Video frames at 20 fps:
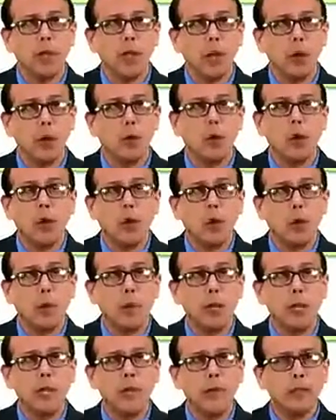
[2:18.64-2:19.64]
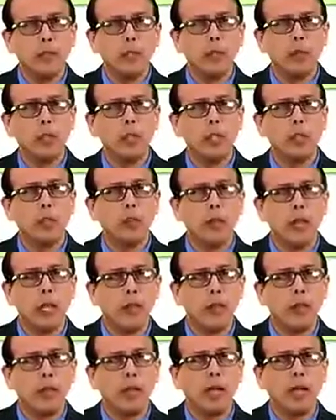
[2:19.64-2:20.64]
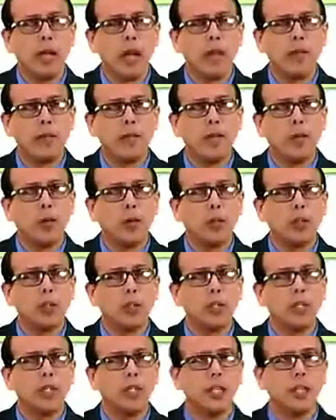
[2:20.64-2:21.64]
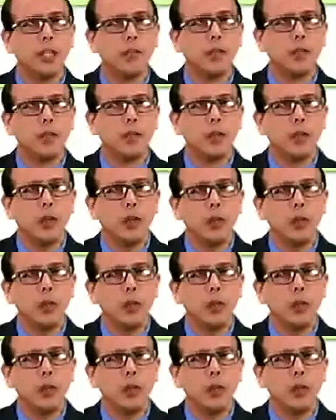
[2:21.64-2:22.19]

Now, to begin with, students, whenever graphical questions are given,